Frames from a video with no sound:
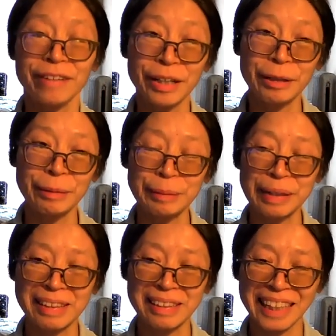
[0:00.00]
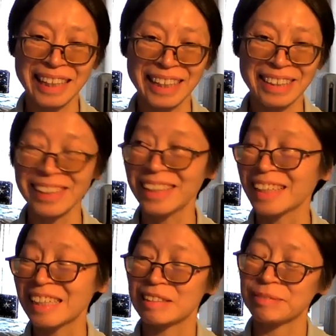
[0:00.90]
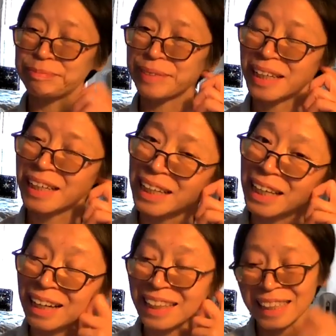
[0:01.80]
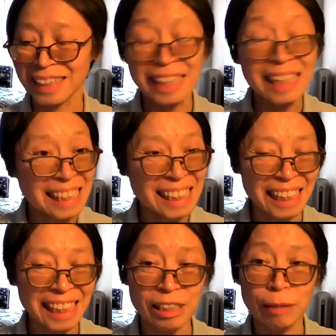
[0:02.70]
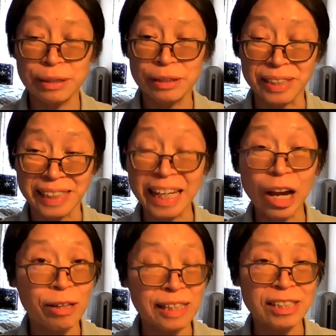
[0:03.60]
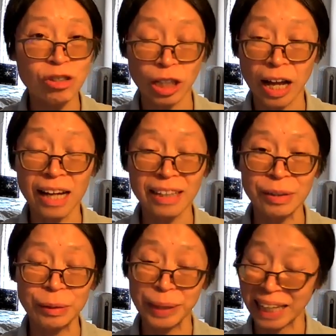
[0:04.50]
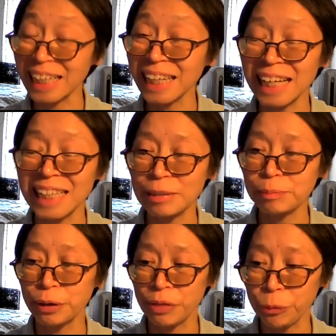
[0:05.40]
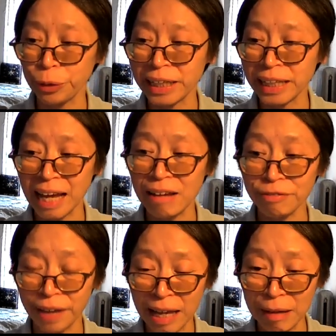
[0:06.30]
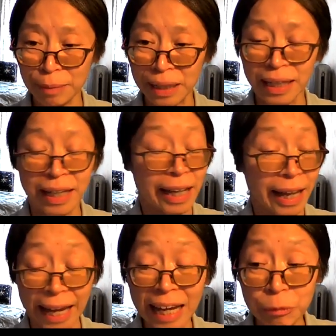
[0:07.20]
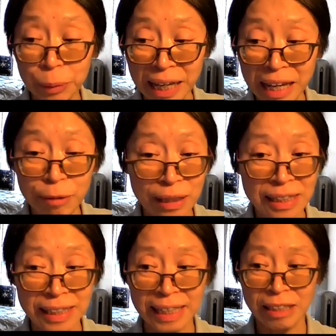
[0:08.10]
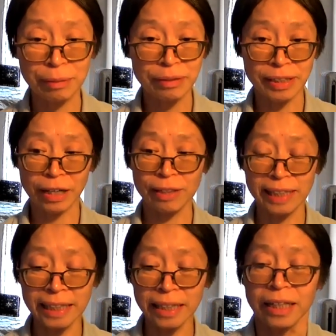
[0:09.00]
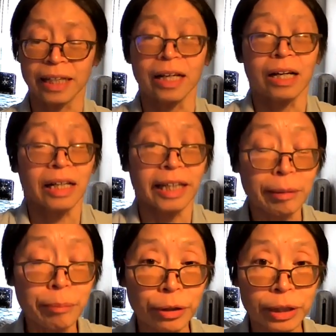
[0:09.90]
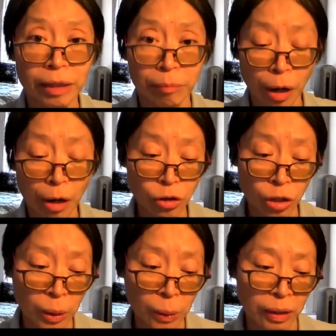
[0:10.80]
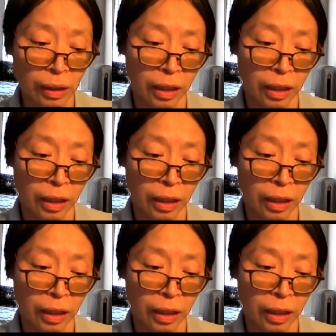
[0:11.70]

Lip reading: Very well, thank you. This is WZRD Chicago 88.3 FM. And we have with us at WZRD Kimberly Marshall.